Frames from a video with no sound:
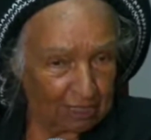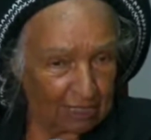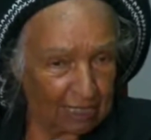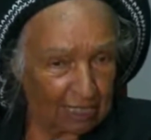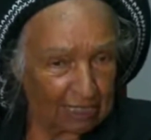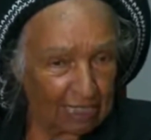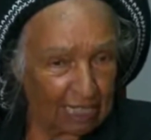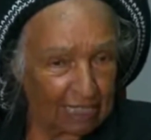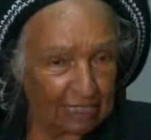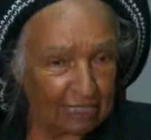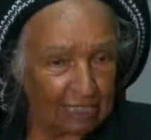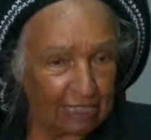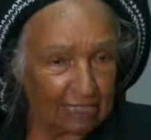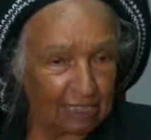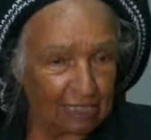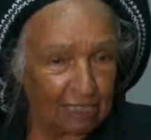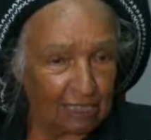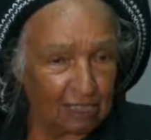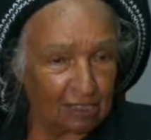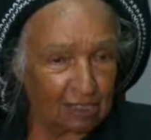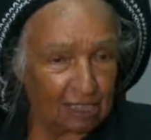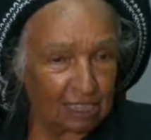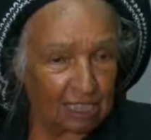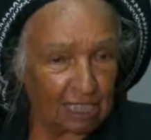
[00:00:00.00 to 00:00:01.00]
that I
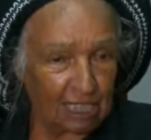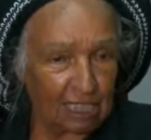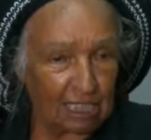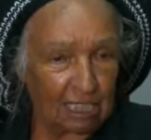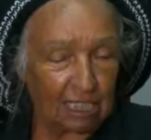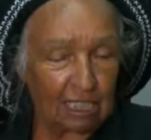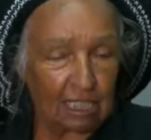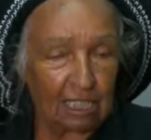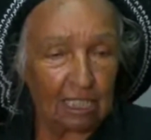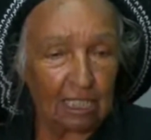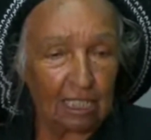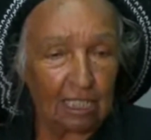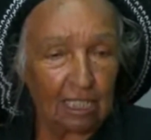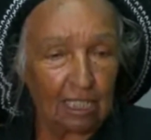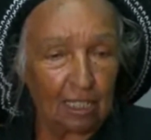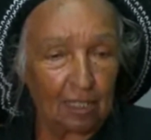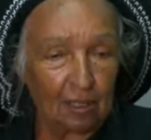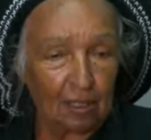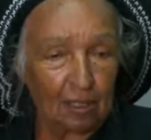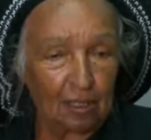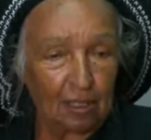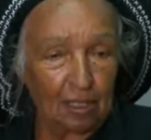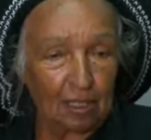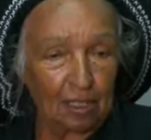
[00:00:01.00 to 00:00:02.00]
didn't see
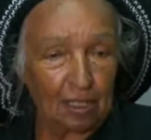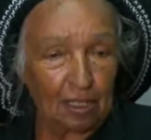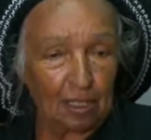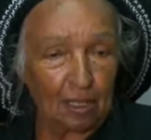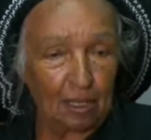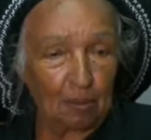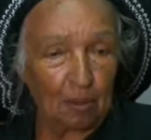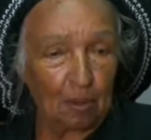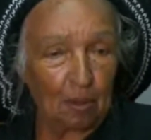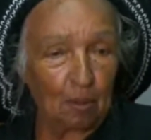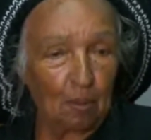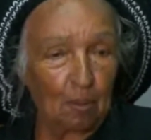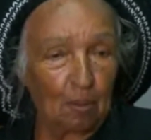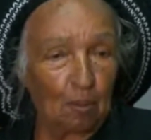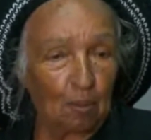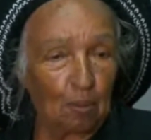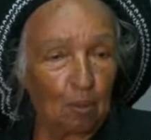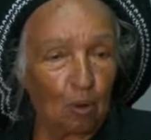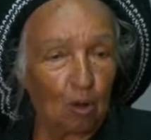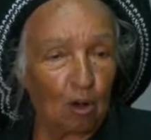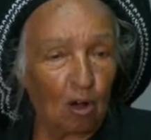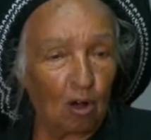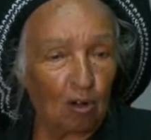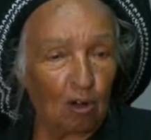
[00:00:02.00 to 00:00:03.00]

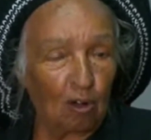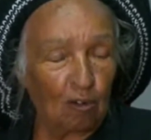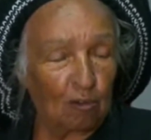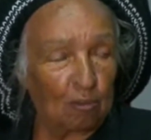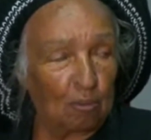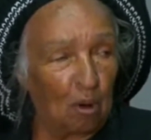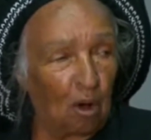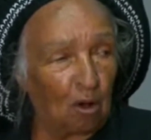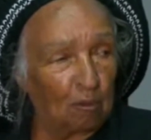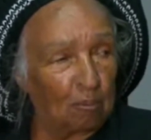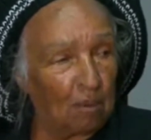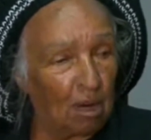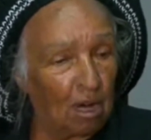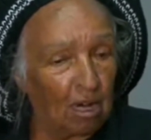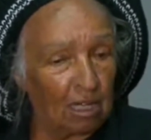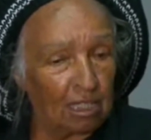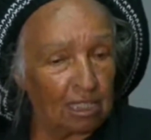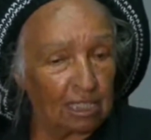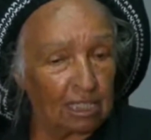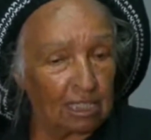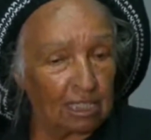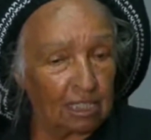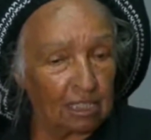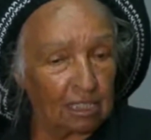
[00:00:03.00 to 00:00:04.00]
more of Bob
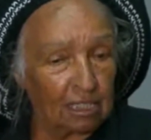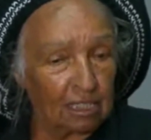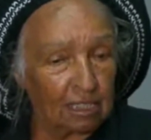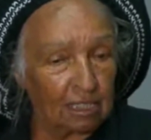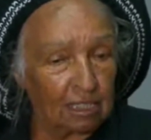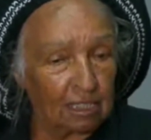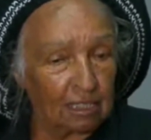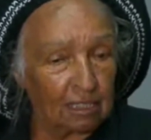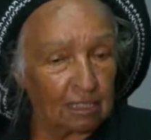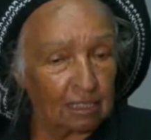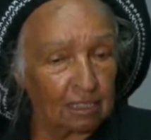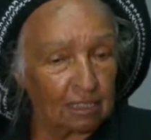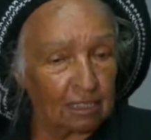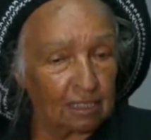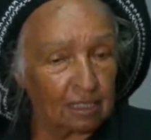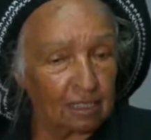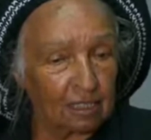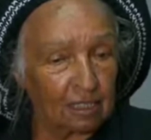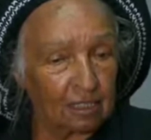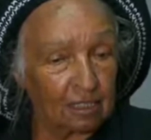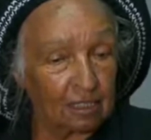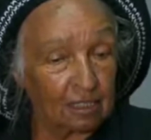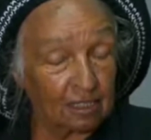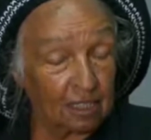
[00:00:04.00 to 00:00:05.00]
Marley,
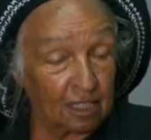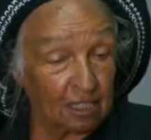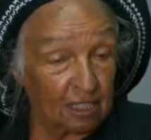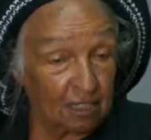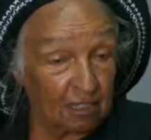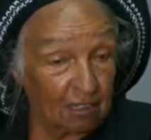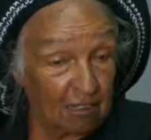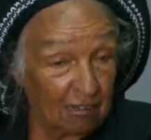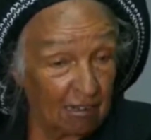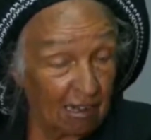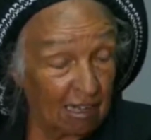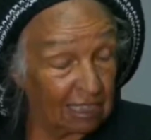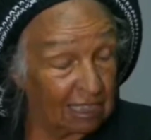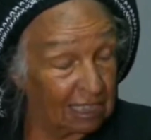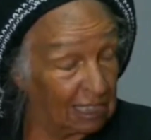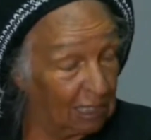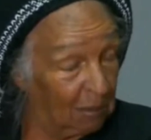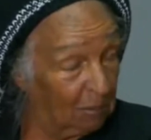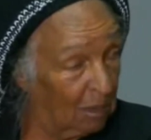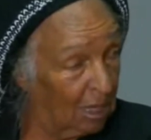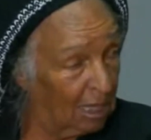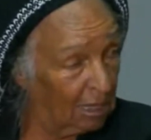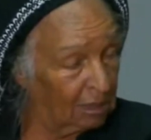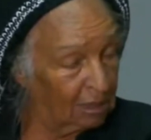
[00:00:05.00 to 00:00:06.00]
the
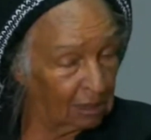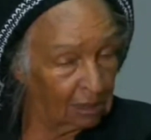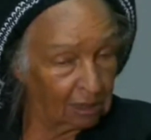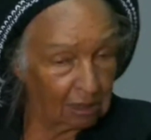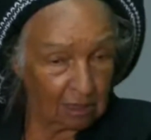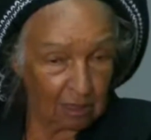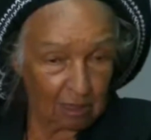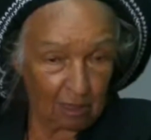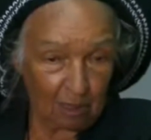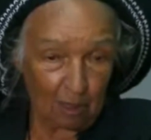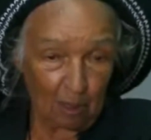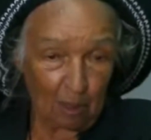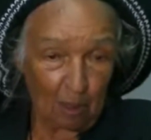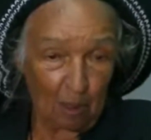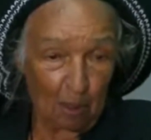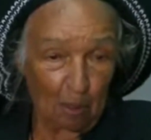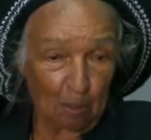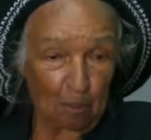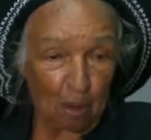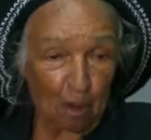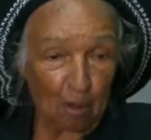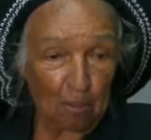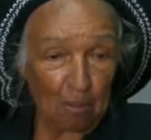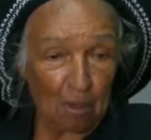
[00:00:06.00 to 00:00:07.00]
Rastaman,
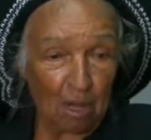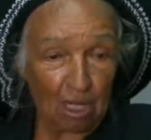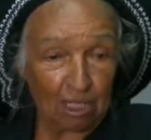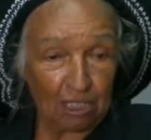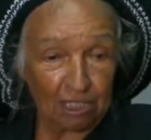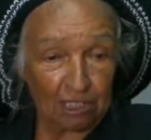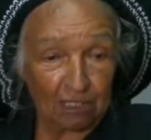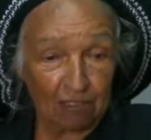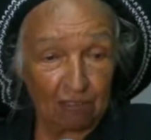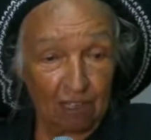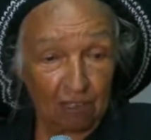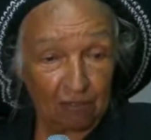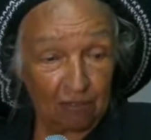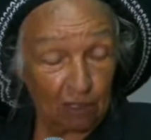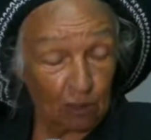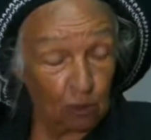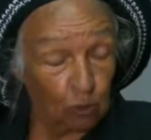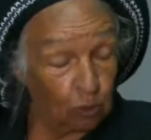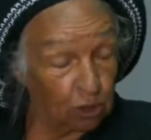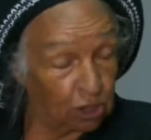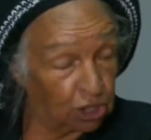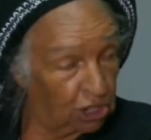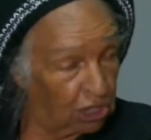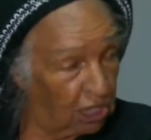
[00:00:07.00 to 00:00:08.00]
Bob Marley, the
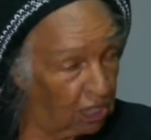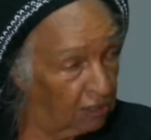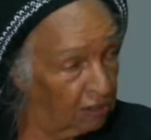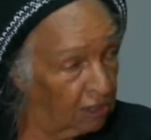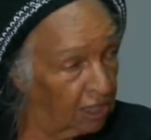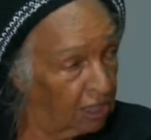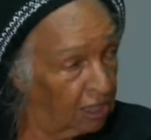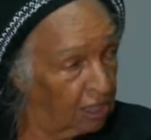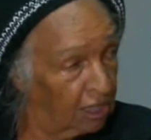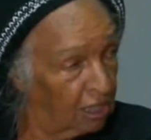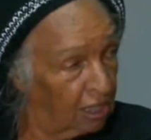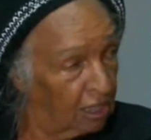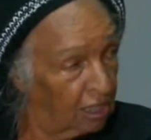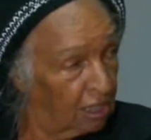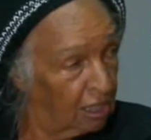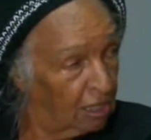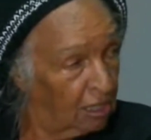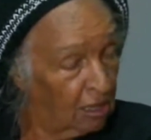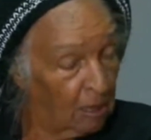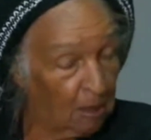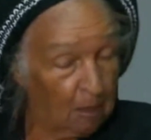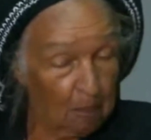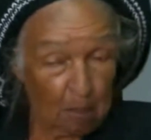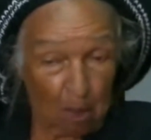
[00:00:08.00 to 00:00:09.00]
revolutionary,
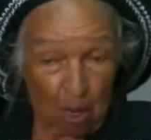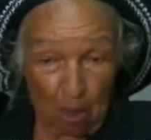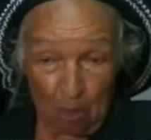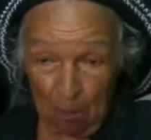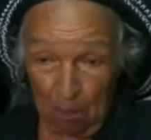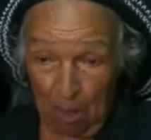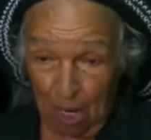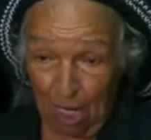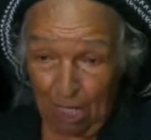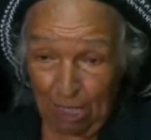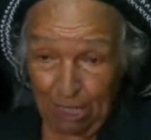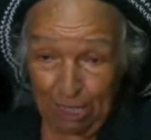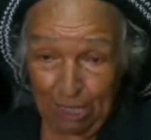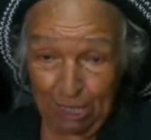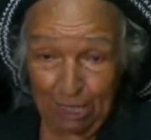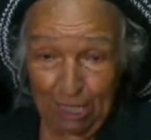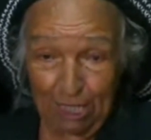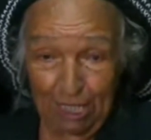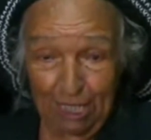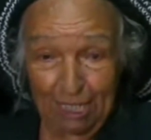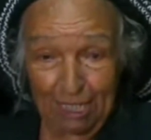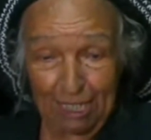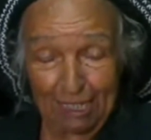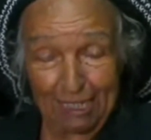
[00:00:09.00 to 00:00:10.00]
Bob Marley,
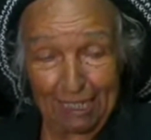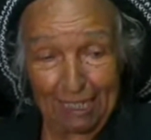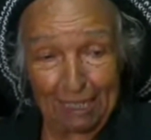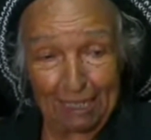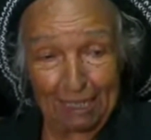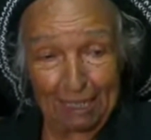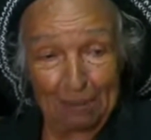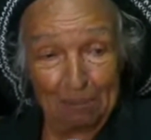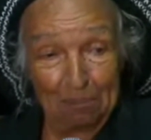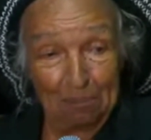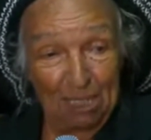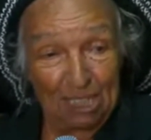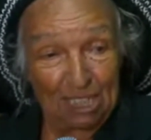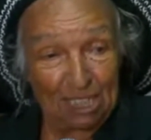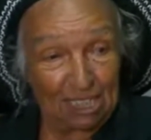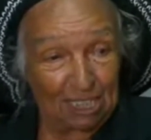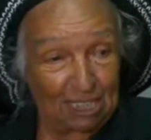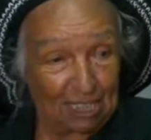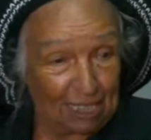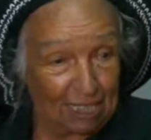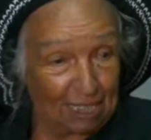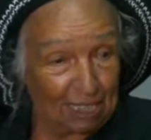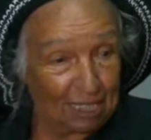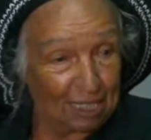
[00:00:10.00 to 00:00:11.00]
the, the, the
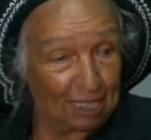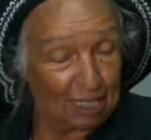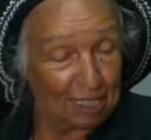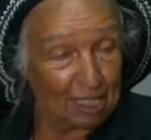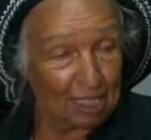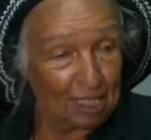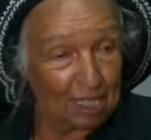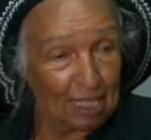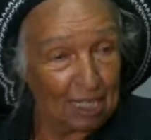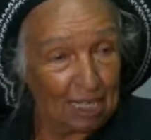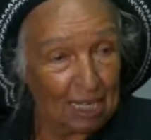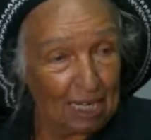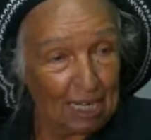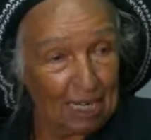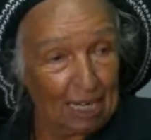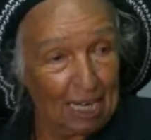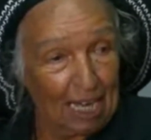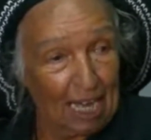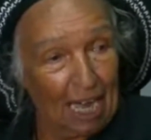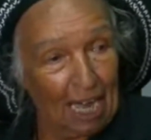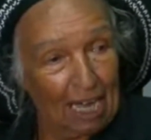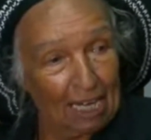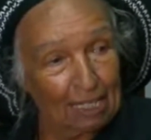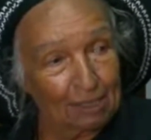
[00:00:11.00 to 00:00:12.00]
mystic,
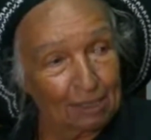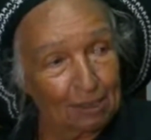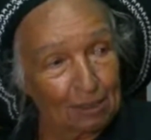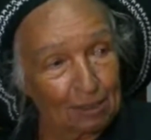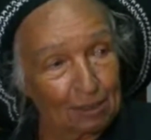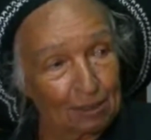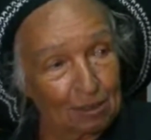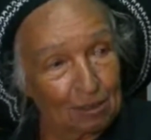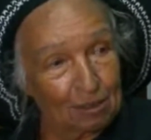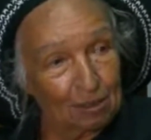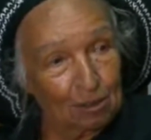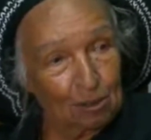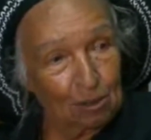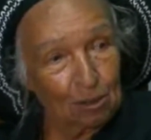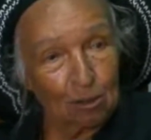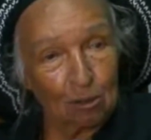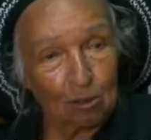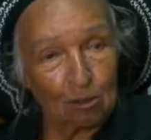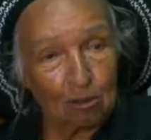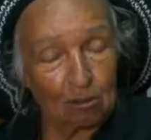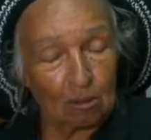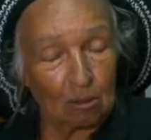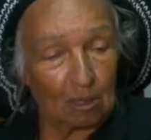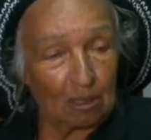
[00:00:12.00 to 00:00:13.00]
and, you
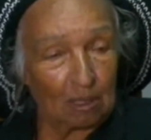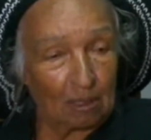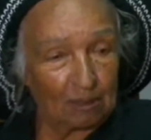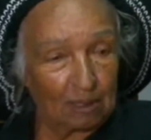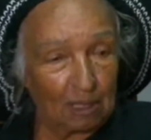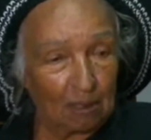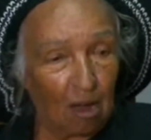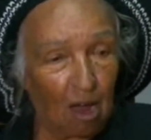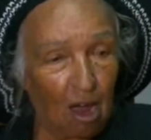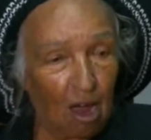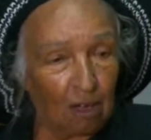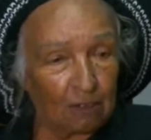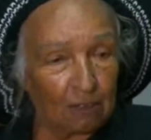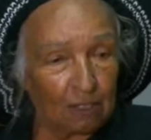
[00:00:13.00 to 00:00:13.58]
know, the